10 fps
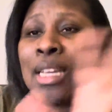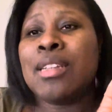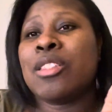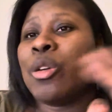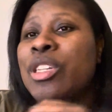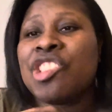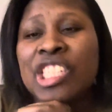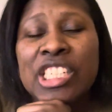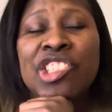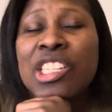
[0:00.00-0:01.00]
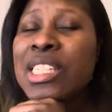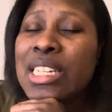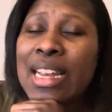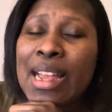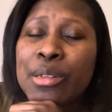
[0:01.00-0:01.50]
So she just
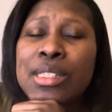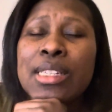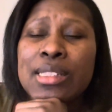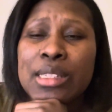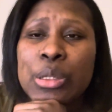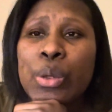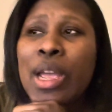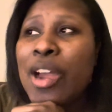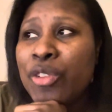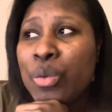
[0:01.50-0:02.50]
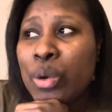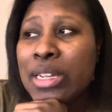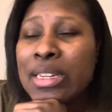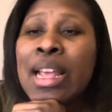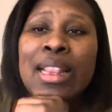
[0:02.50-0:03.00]
announced to
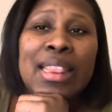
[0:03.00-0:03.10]
everyone